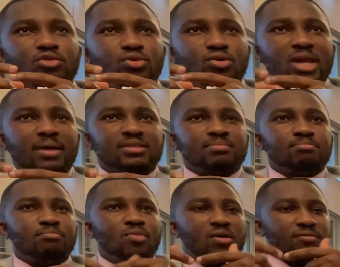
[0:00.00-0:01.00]
get
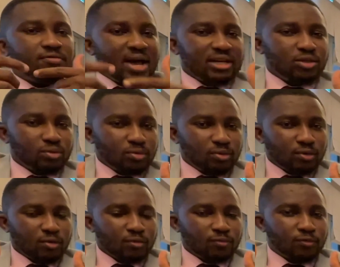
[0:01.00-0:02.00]
more value
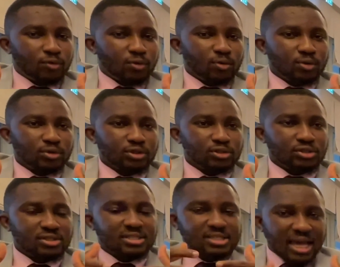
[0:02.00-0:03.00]
for
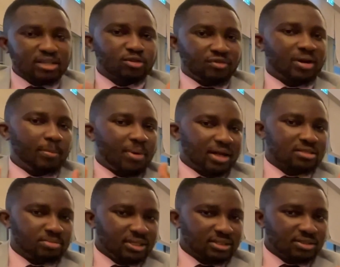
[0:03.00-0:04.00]
the size of an
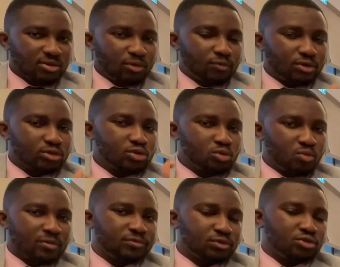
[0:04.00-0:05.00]
apartment or for the
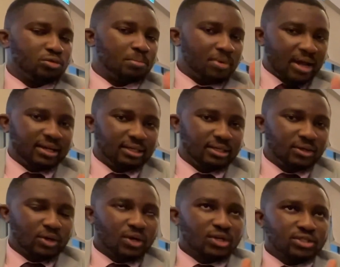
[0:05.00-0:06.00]
square foot you're buying.
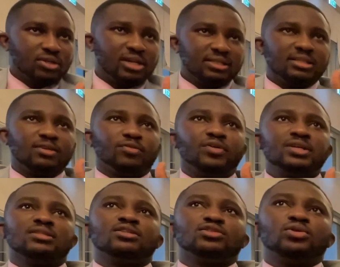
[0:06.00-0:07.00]
So let's take, for
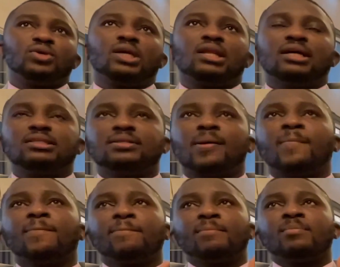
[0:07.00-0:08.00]
instance, you're looking at
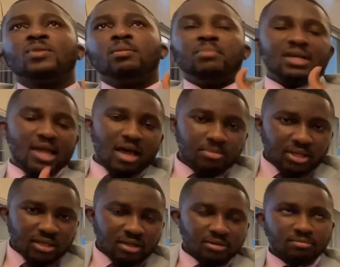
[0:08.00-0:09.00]

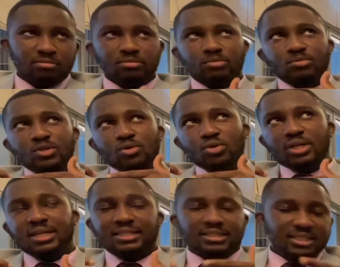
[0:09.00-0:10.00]
Miami,
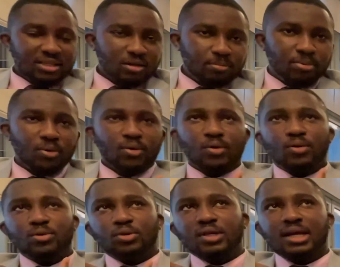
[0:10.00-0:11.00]
looking at
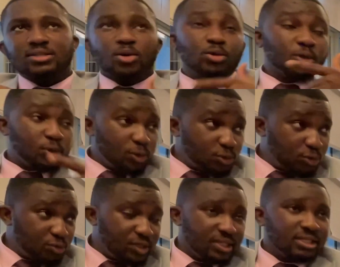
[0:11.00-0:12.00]
Singapore, looking at other
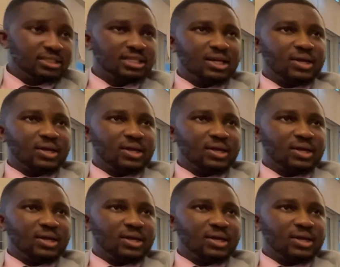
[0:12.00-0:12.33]
countries.